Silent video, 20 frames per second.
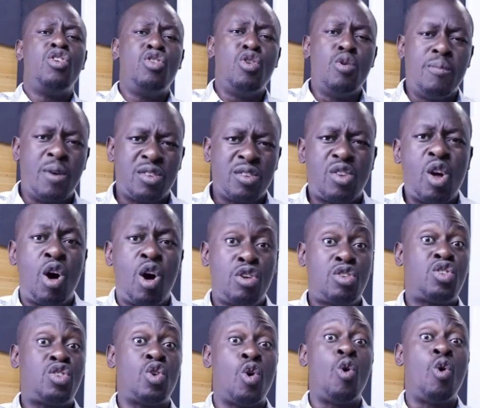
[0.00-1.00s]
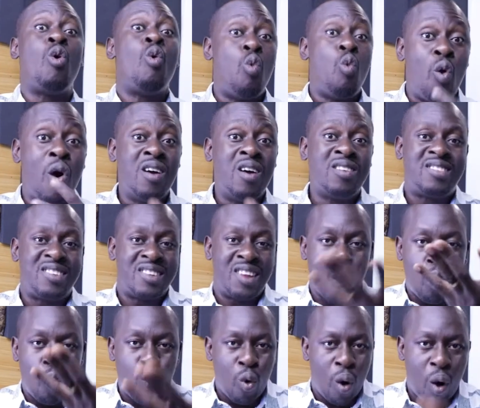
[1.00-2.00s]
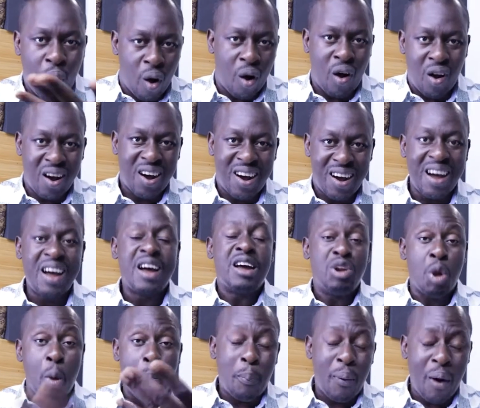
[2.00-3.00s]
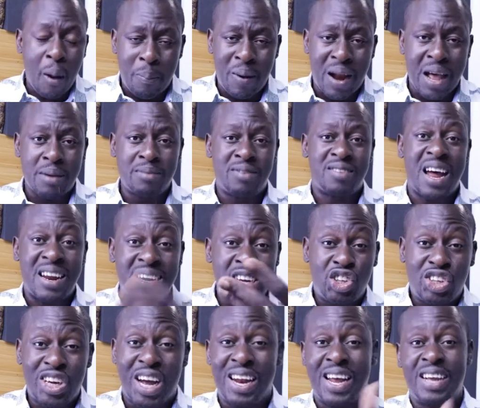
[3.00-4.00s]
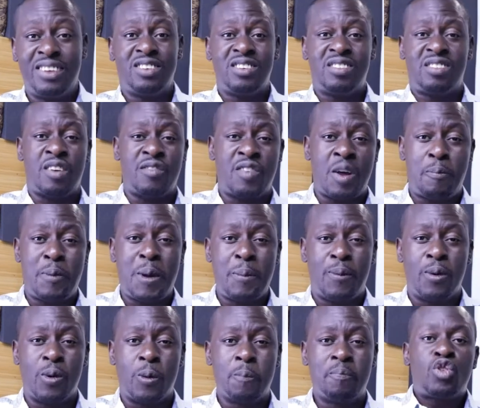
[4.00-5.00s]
you must also want the work, the problems, and the challenges of the people.